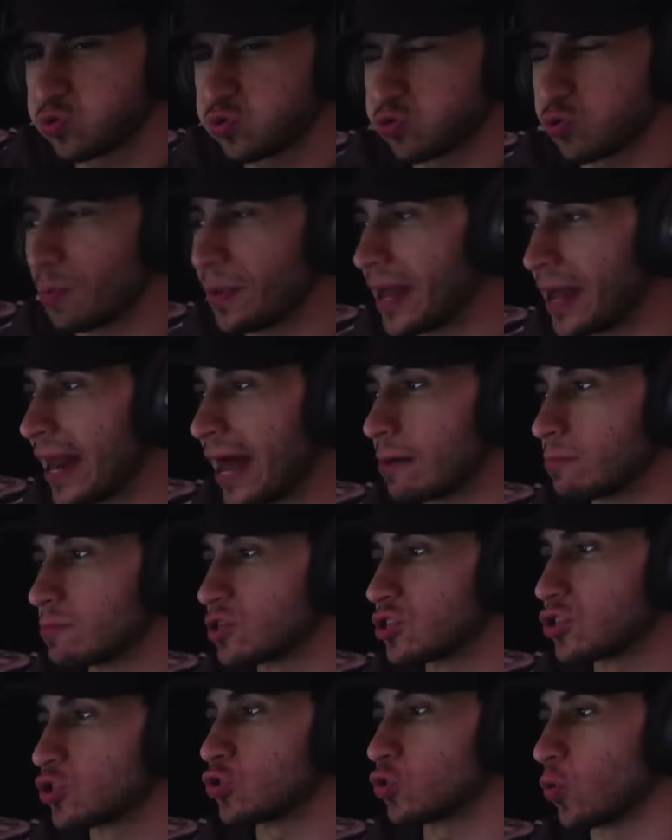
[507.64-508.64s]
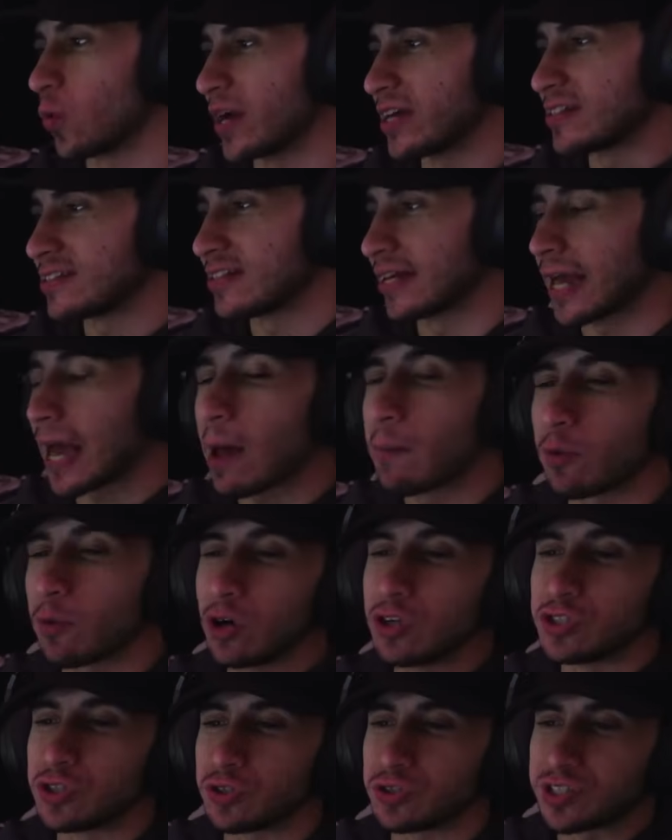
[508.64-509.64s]
Man, I'm sweating. I'm
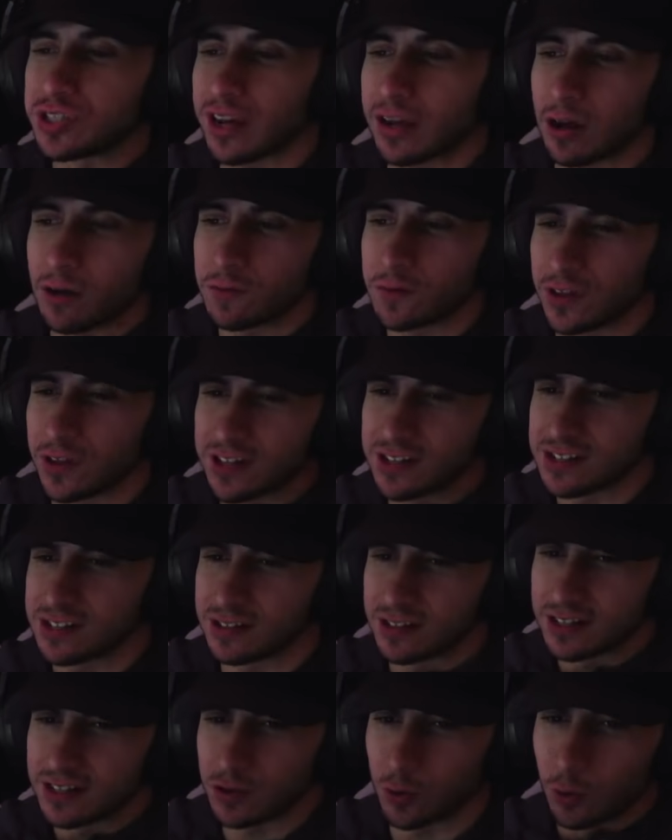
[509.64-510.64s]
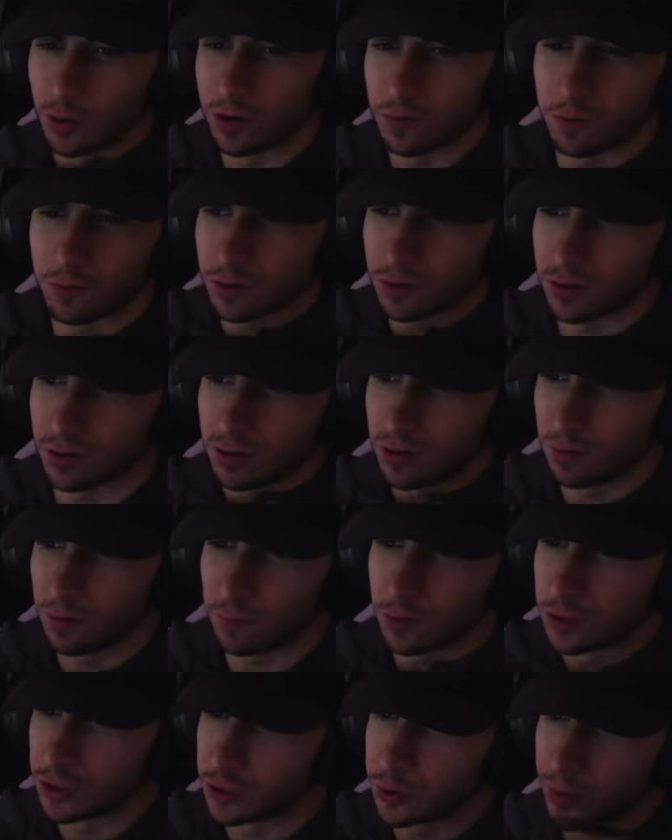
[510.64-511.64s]
going to take off this hoodie
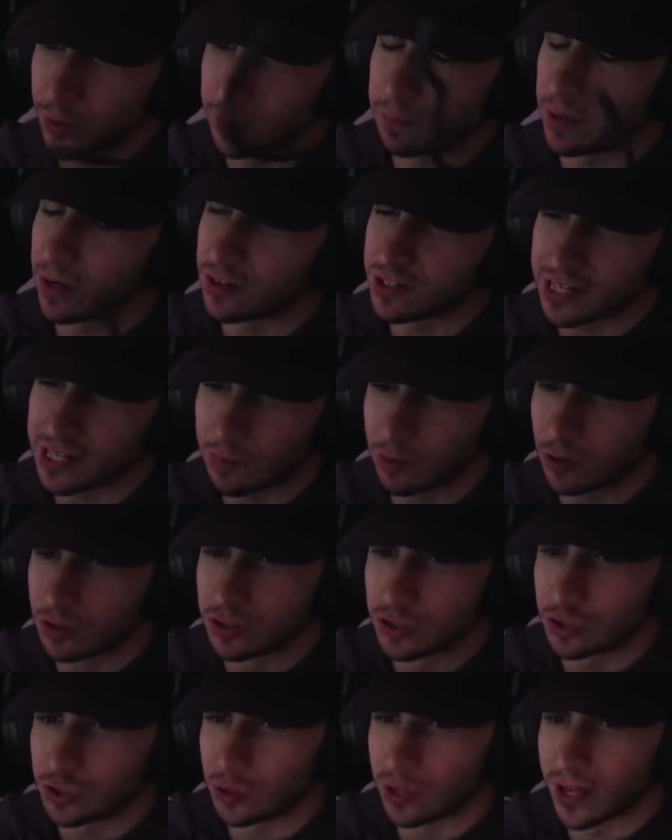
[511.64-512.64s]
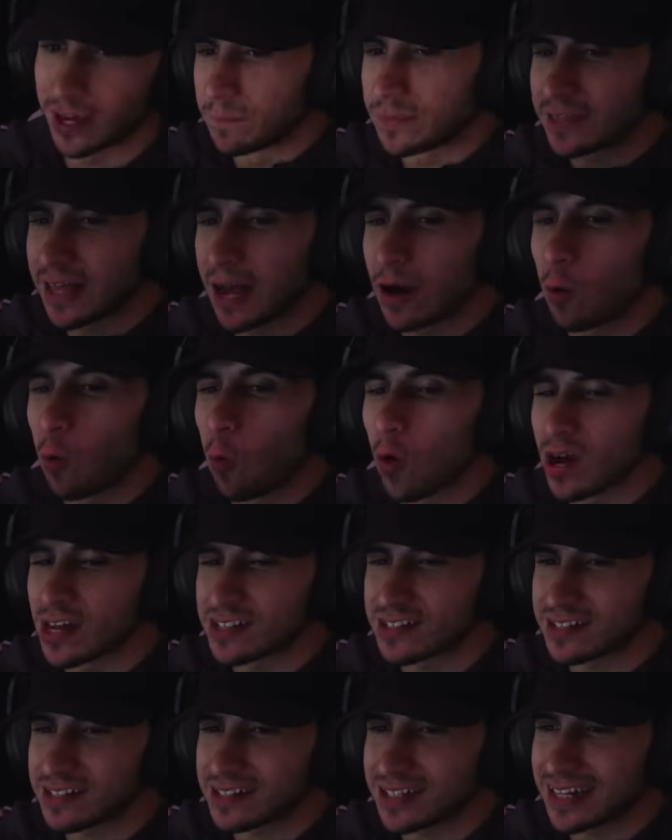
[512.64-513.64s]
for drip, because I'm going to die. That
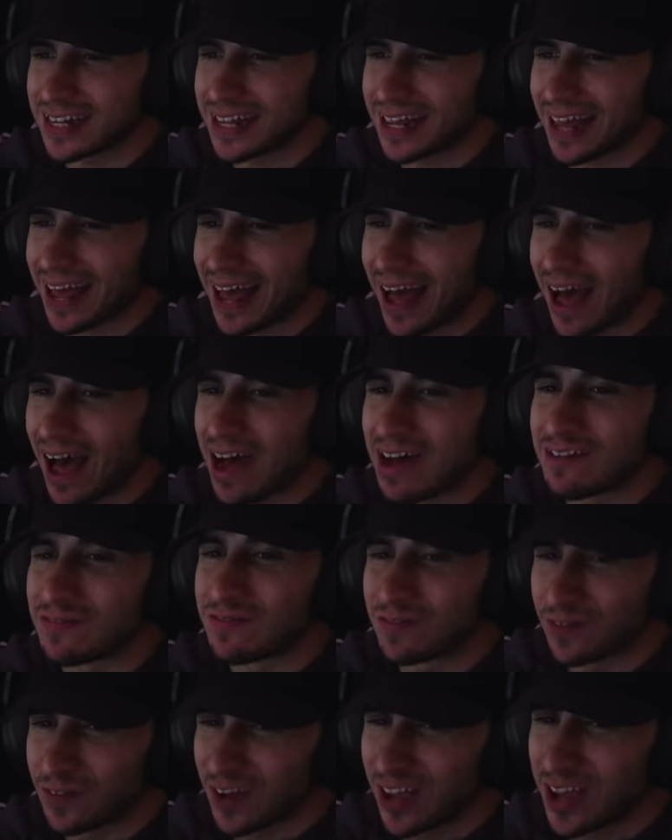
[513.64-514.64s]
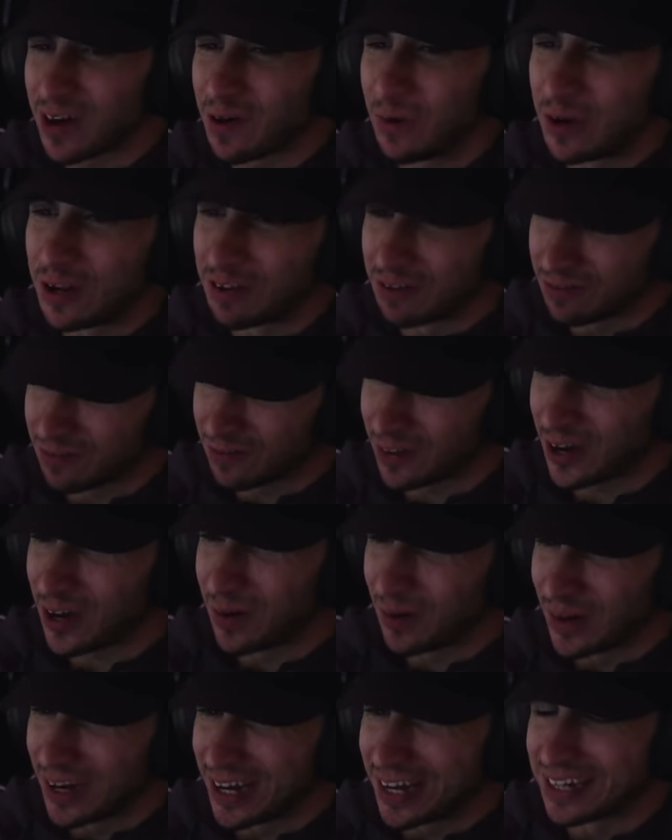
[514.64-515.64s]
was a very,
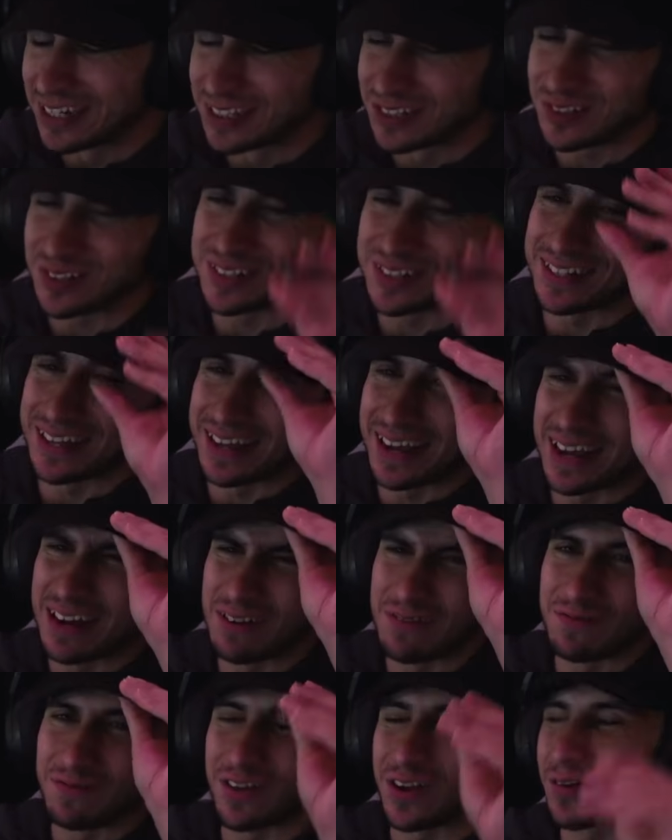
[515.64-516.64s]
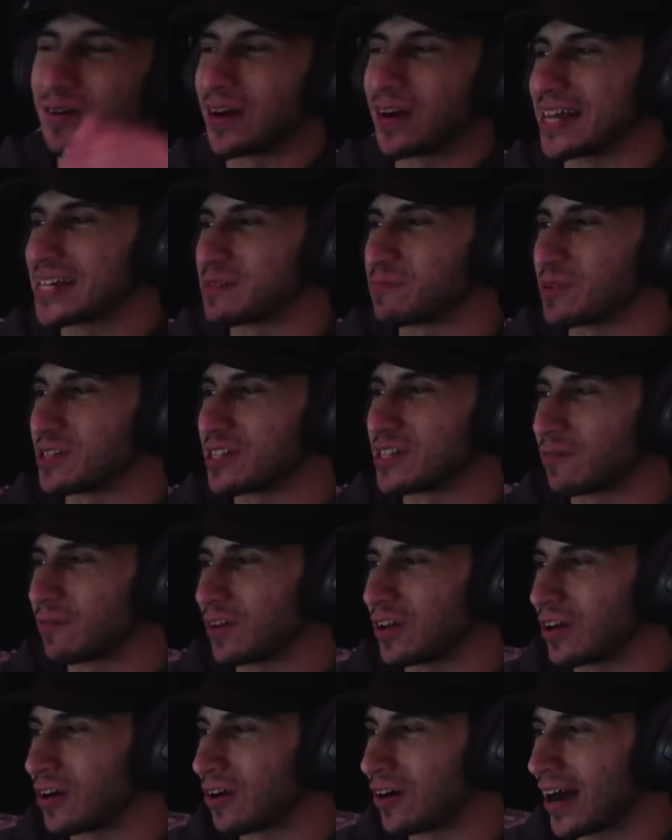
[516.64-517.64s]
very interesting and very nice music
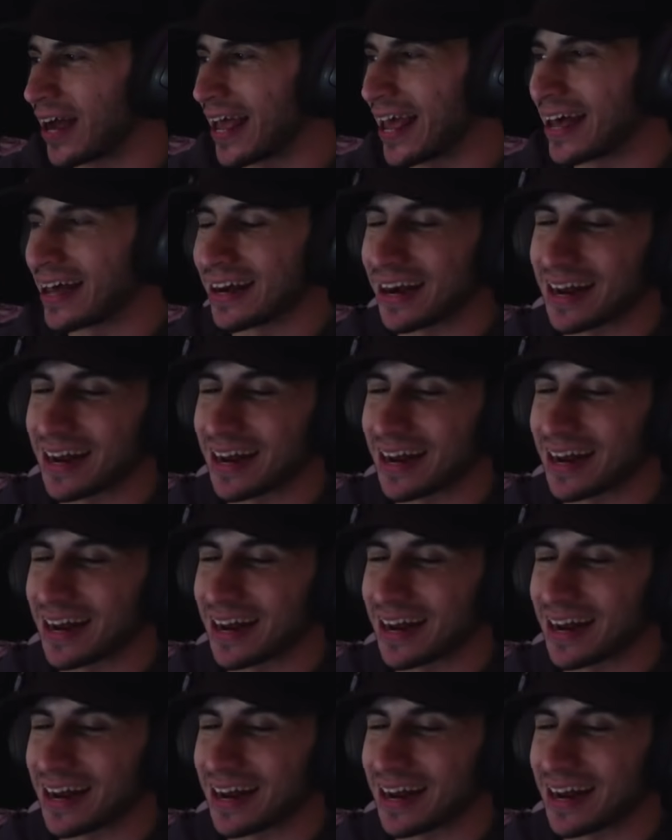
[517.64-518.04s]
video and